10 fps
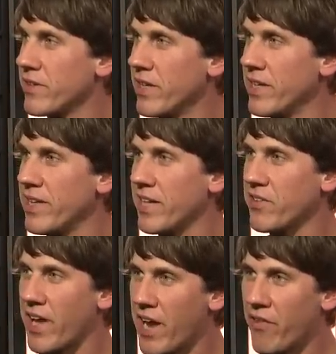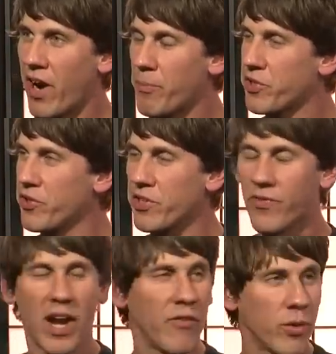And then that's opportunities
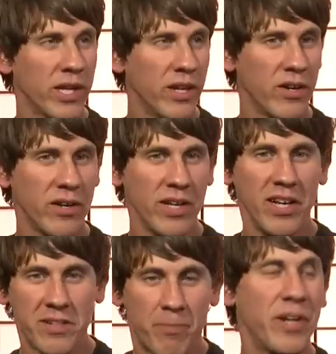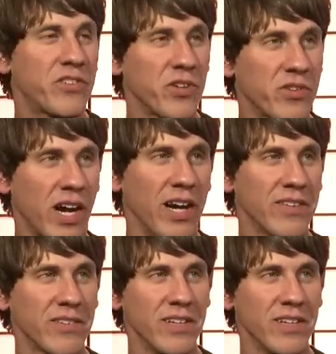for everyone here to pitch those guys.